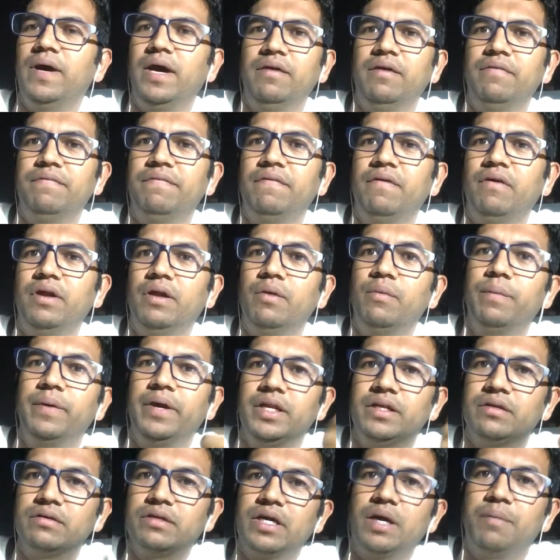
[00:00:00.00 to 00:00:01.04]
I found a
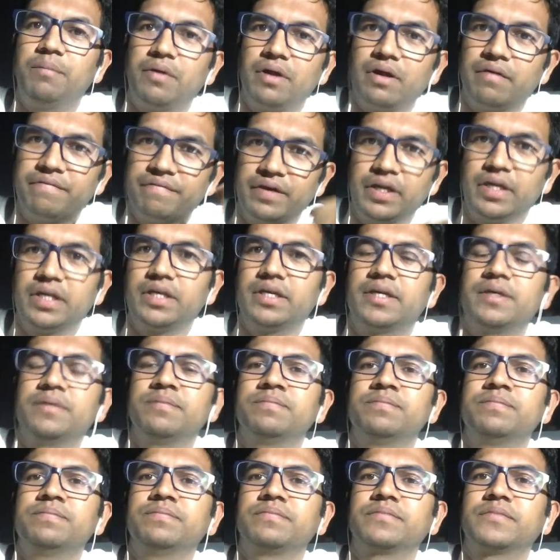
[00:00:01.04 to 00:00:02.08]
way to come out of it.
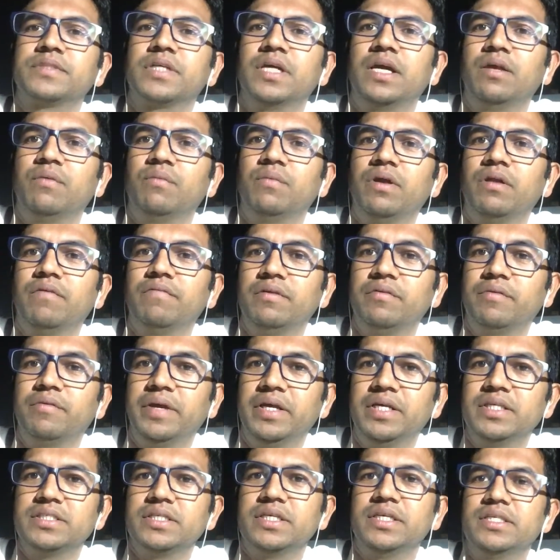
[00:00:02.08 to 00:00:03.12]
And one of the
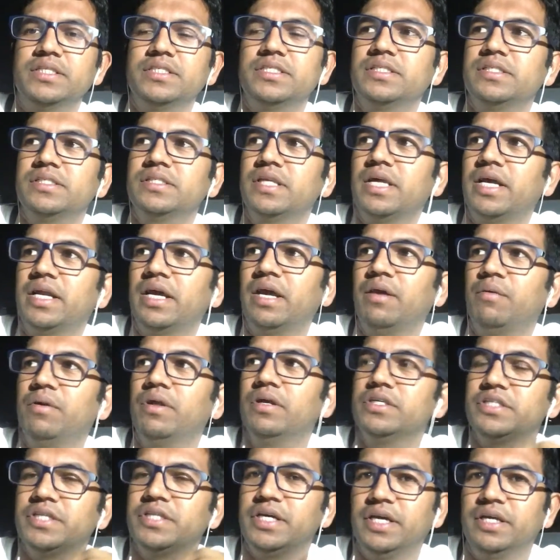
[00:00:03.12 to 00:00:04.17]
reasons that I
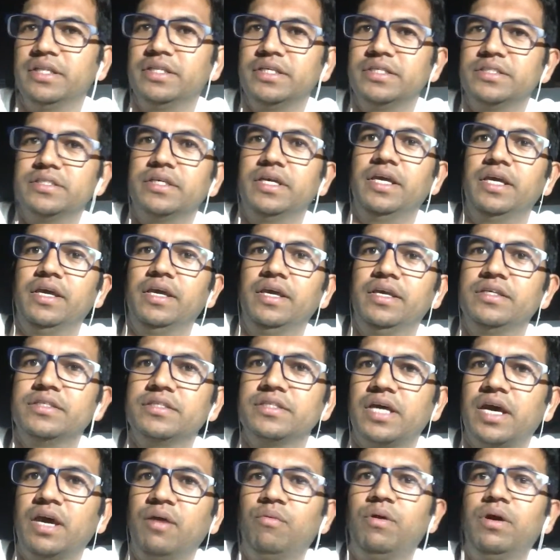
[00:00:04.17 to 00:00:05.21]
want to share this
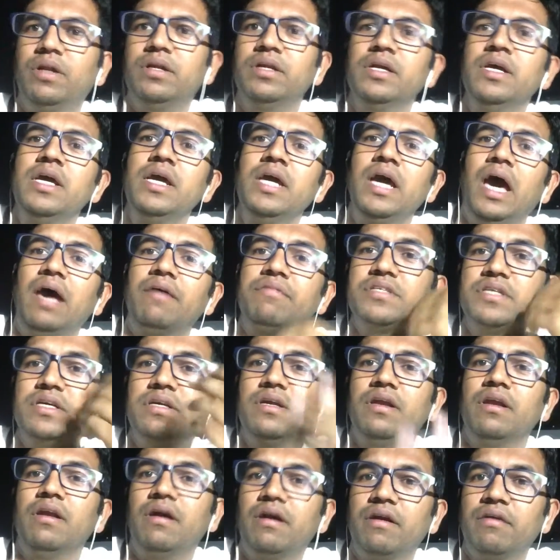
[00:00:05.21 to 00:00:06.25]
is I've
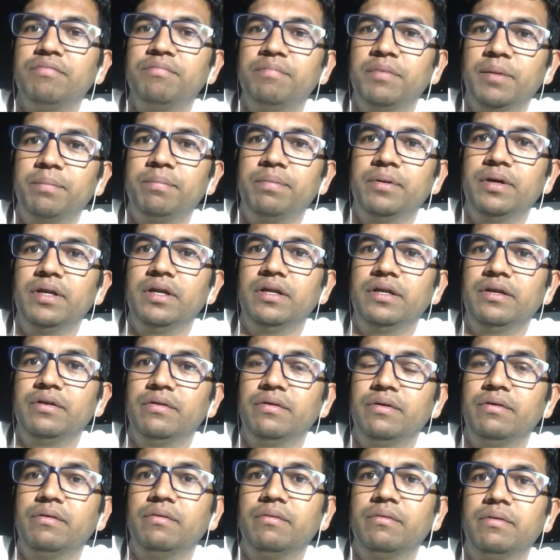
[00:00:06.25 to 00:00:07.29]
seen a lot of people,
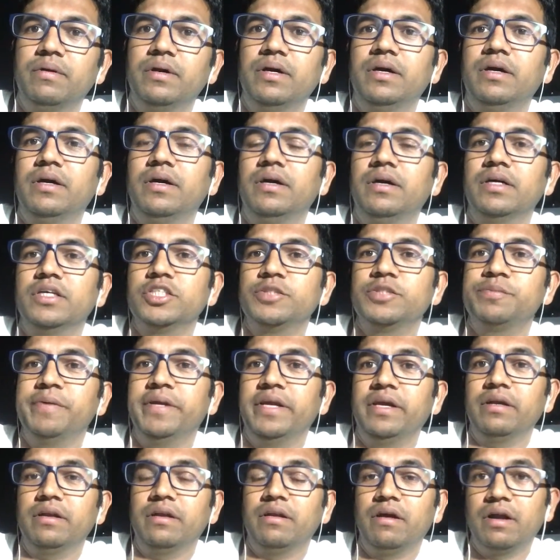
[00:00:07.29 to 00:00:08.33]

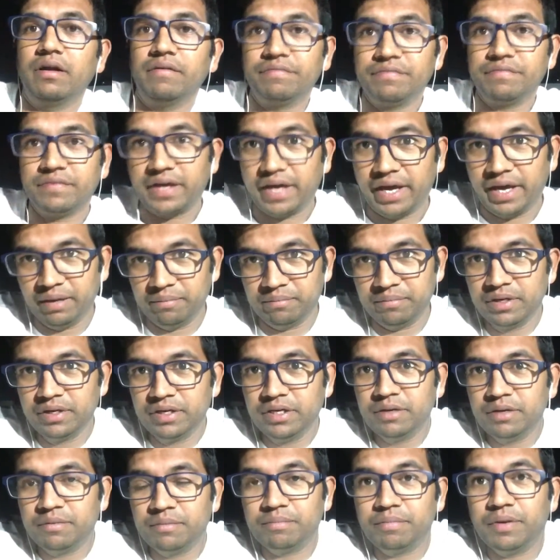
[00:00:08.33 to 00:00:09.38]
spending a lot of time,
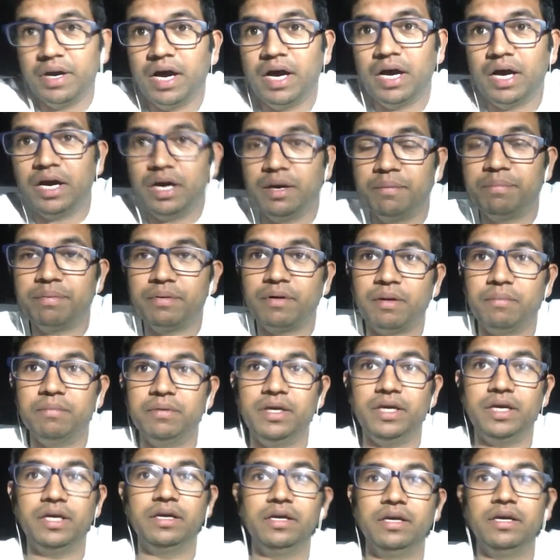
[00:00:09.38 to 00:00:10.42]

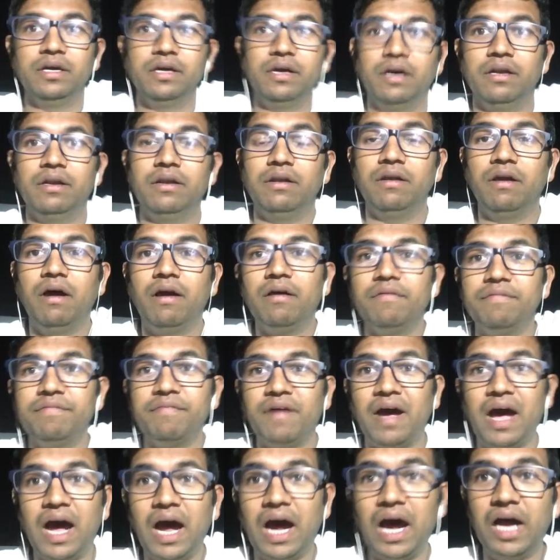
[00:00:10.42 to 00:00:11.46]
probably a lot of
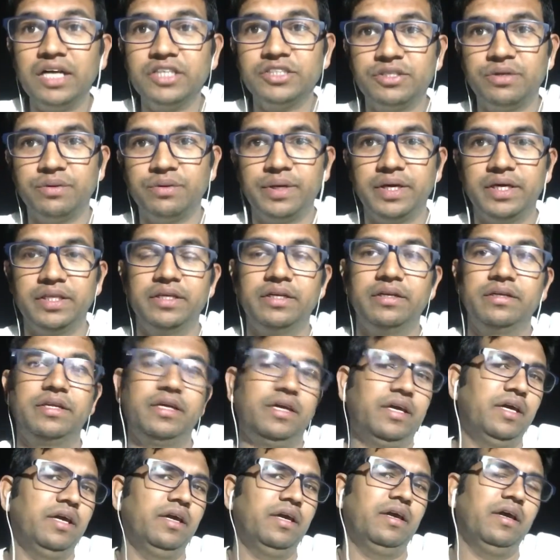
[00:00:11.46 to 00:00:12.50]
hours together.
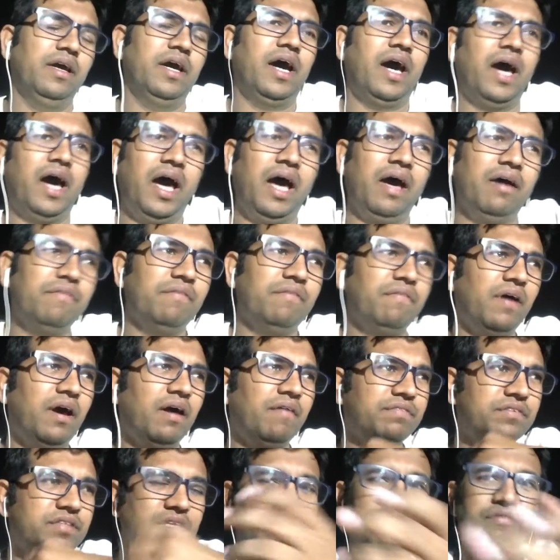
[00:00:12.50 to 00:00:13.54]

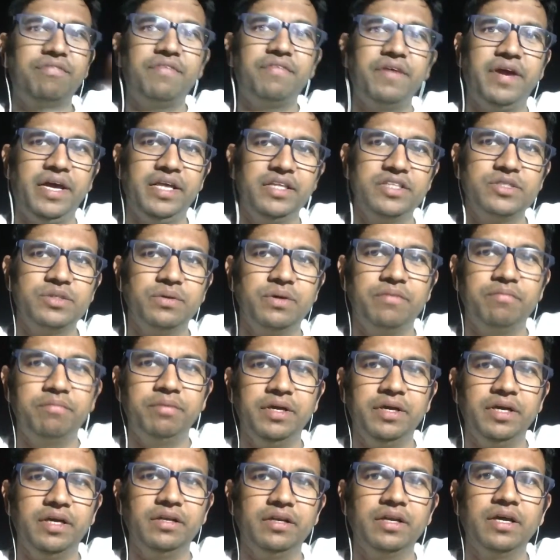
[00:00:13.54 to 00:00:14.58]
I've seen friends who have
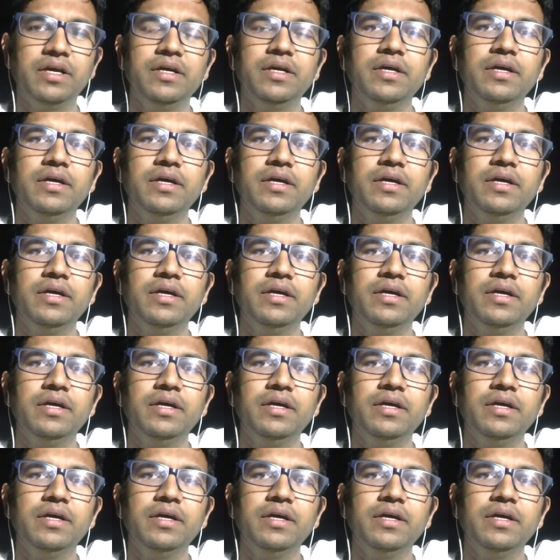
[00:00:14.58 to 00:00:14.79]
been